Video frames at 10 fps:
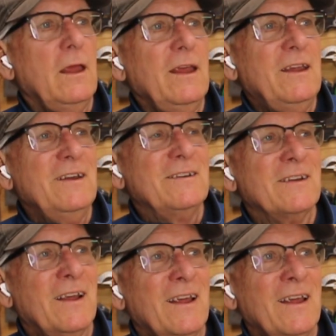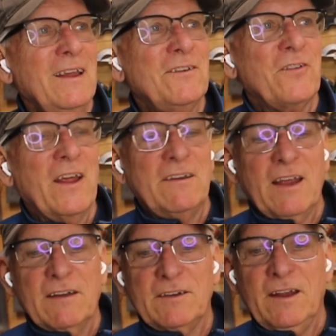he's fantastic.